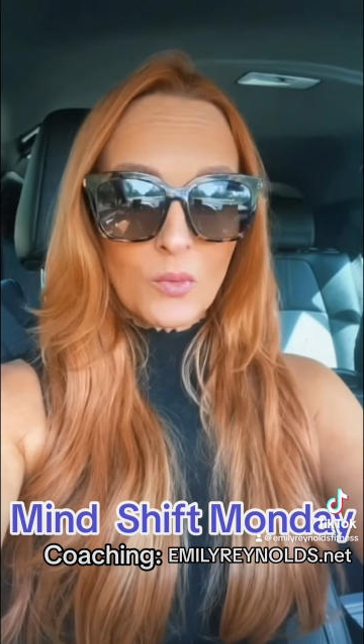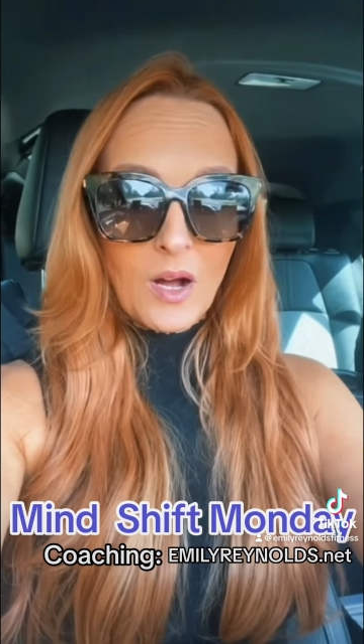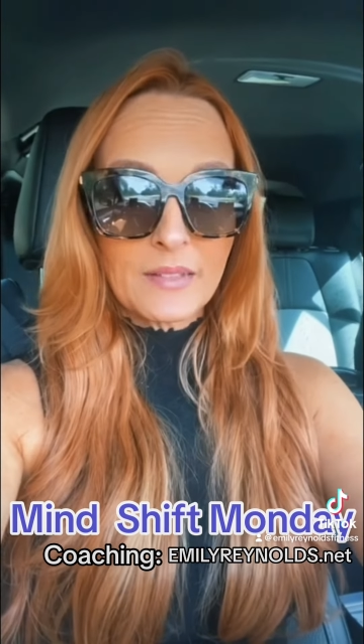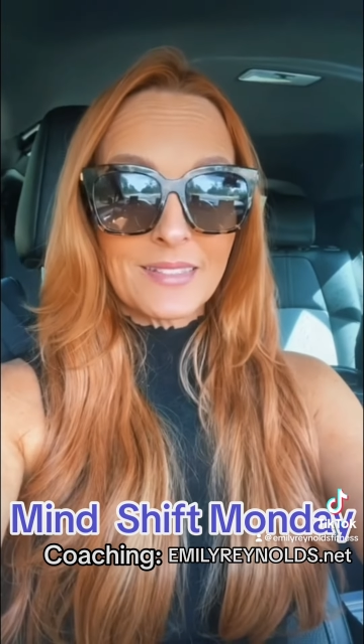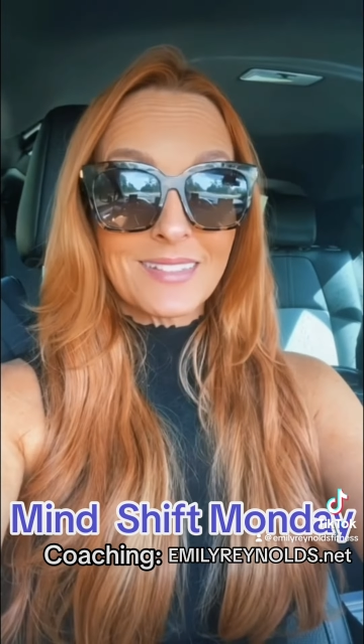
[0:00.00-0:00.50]

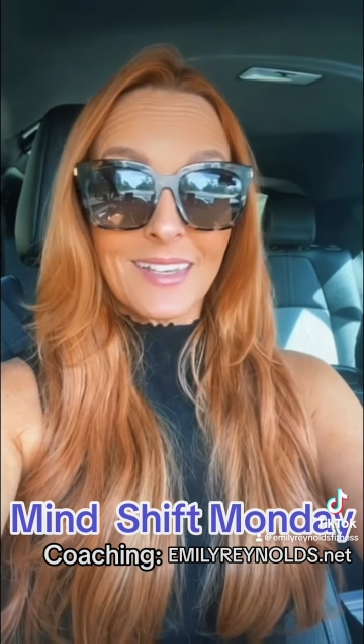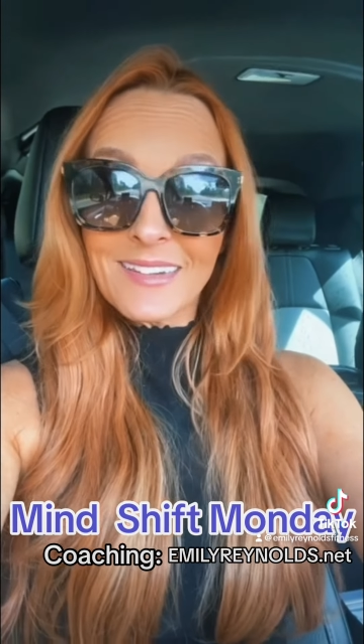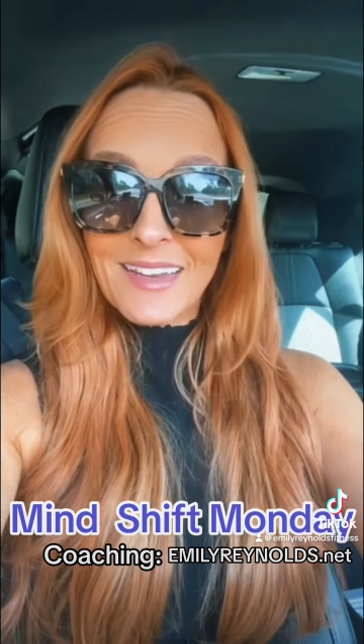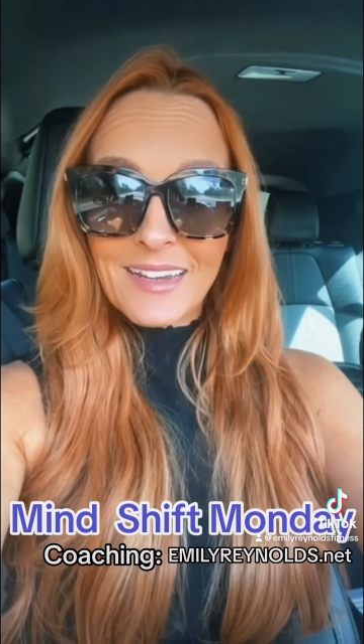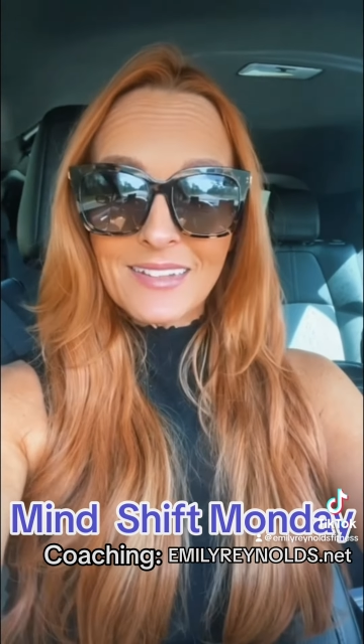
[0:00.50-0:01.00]
On
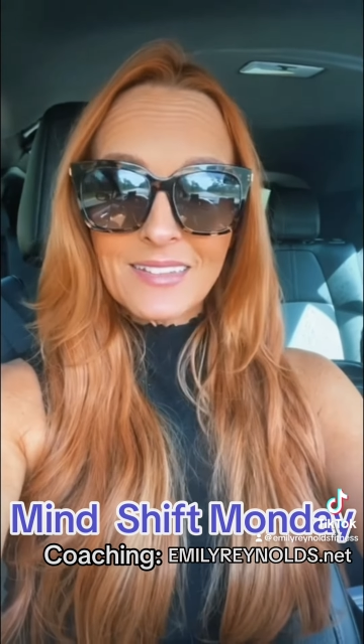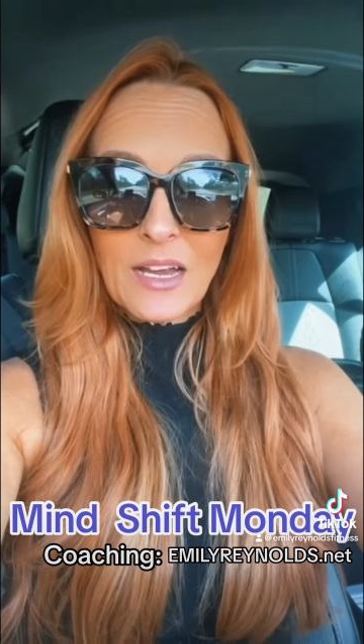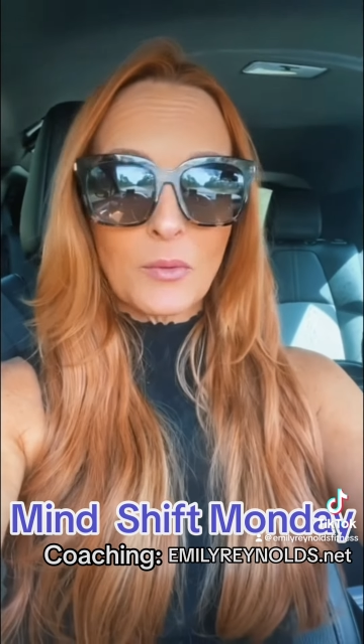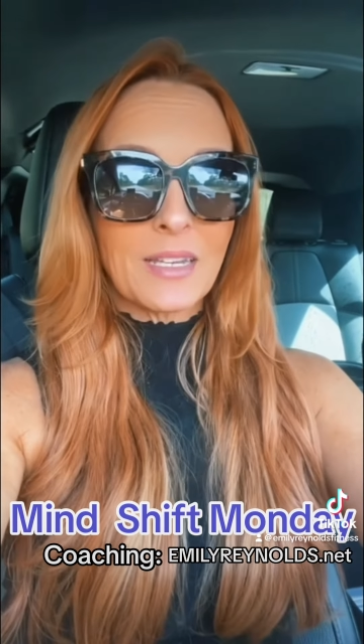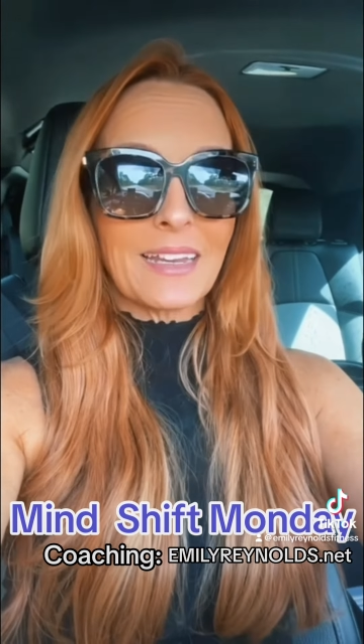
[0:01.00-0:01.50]
Sundays,
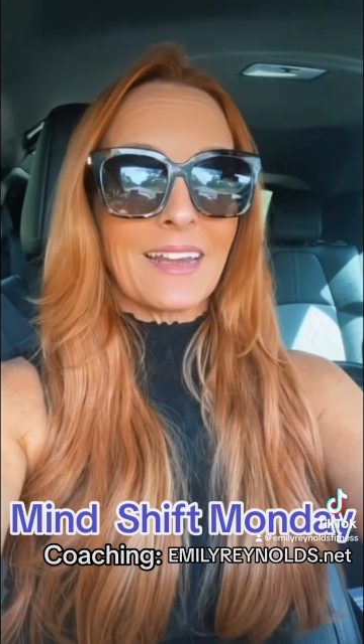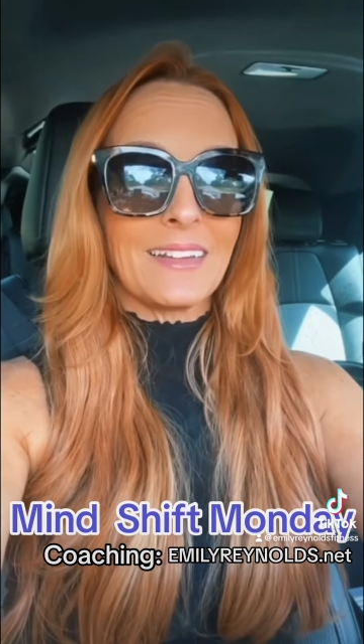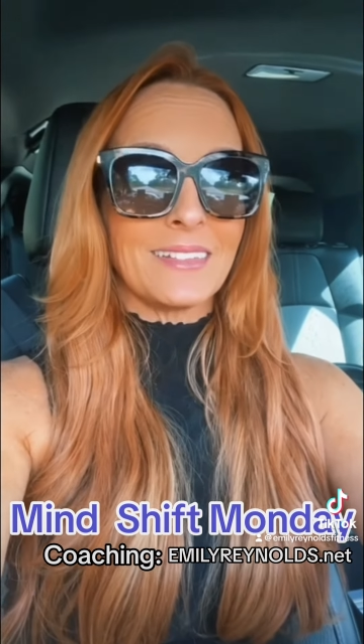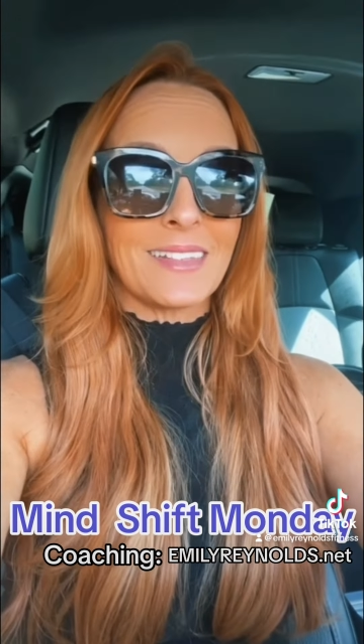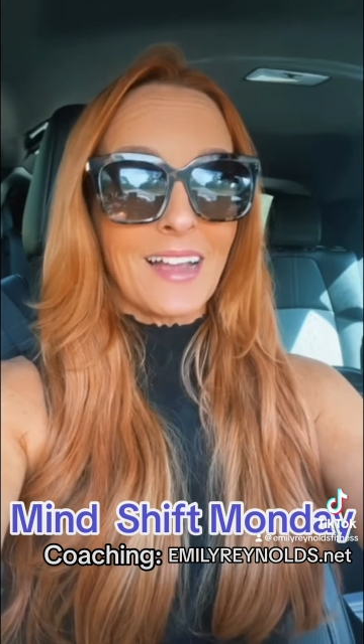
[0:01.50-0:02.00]
I would get
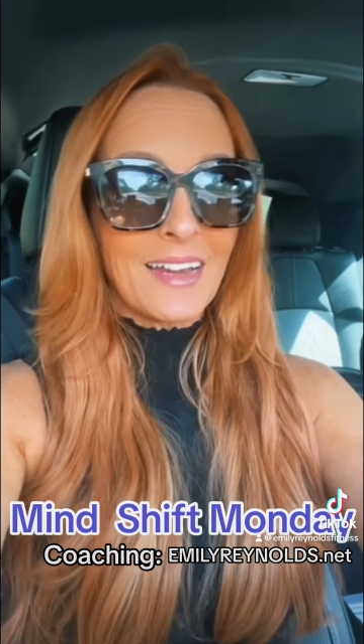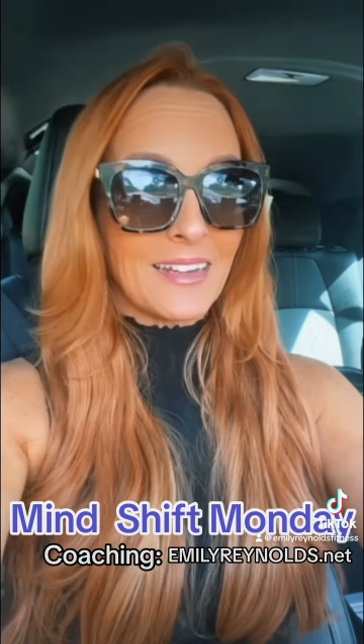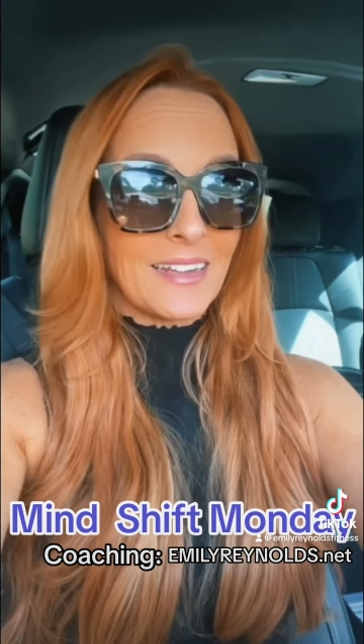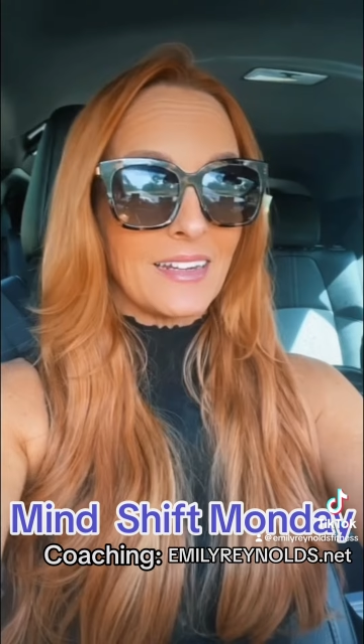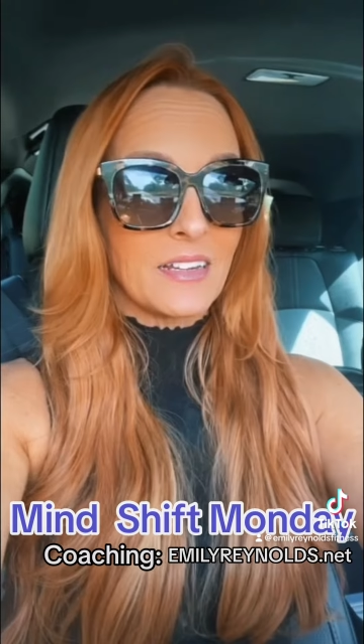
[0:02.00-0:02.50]

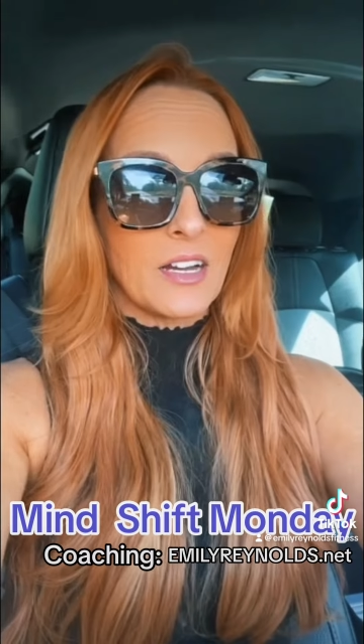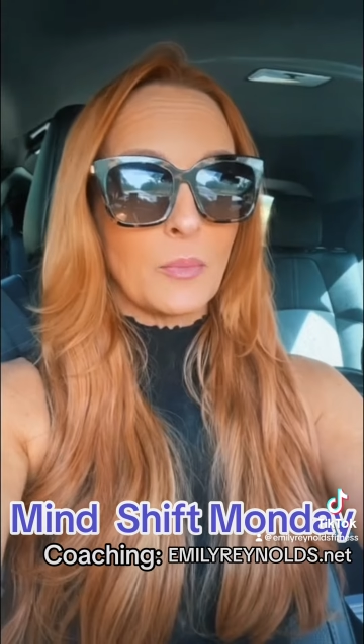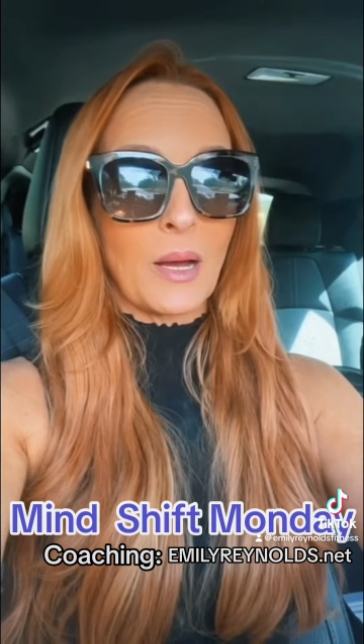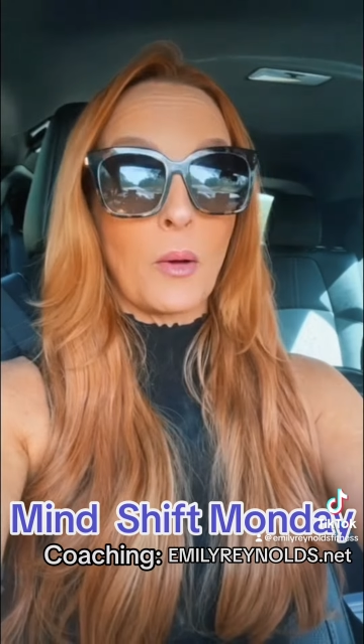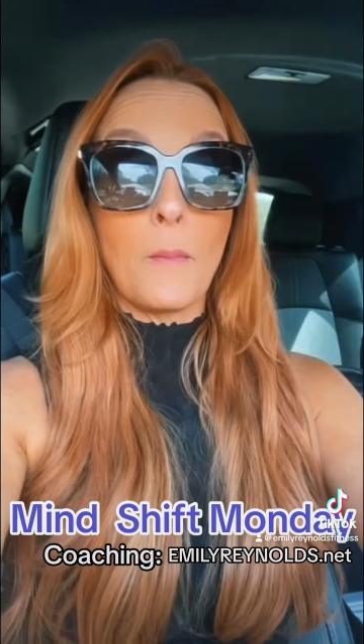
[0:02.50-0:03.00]
anxiety
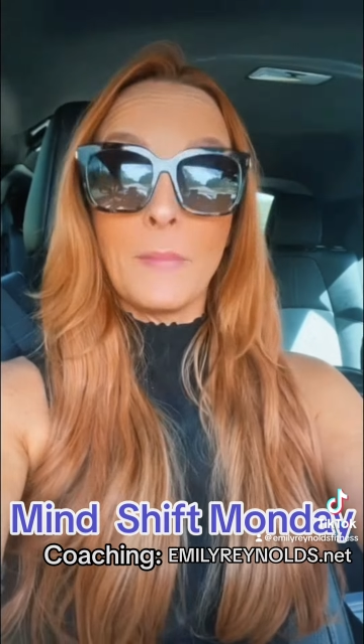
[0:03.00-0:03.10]
about